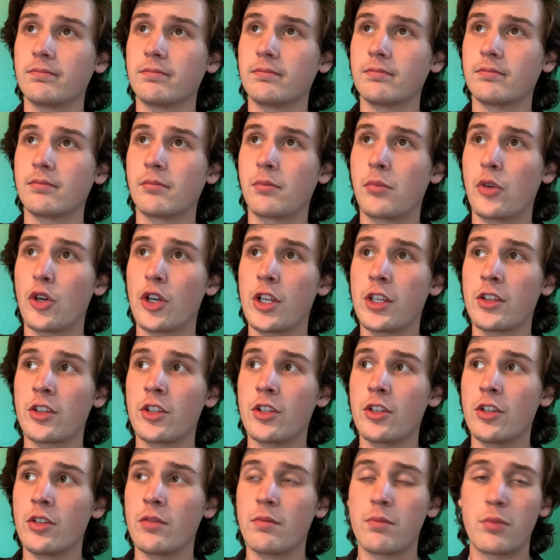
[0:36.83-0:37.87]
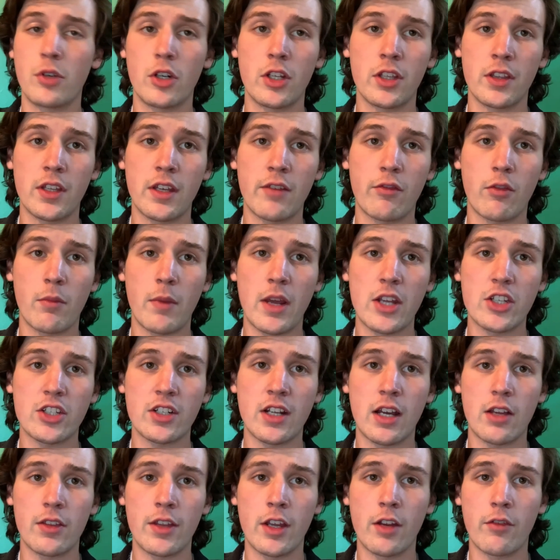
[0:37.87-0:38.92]
putting the information
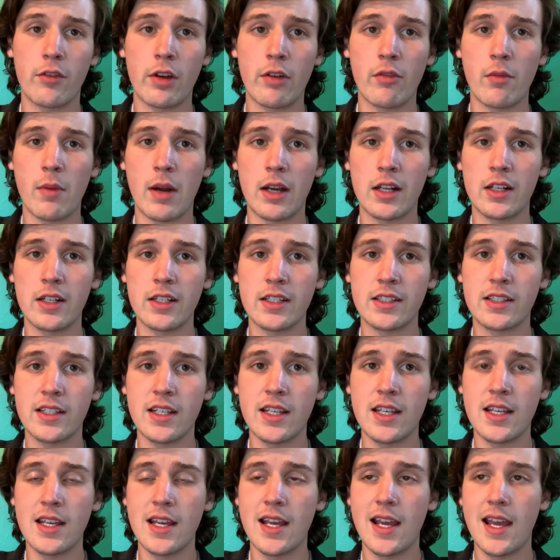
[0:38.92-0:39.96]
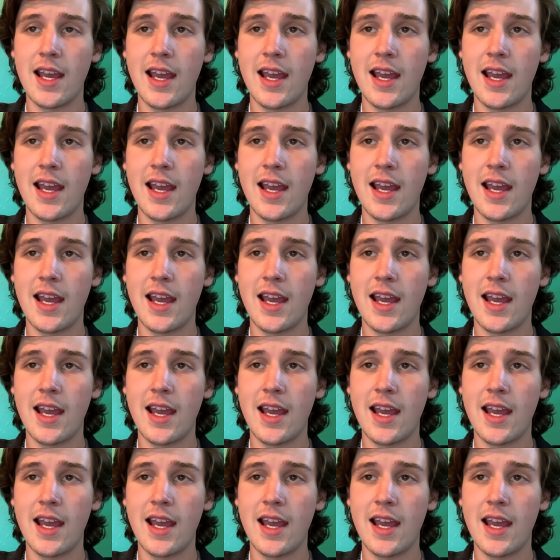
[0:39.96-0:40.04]
out there for everybody to see,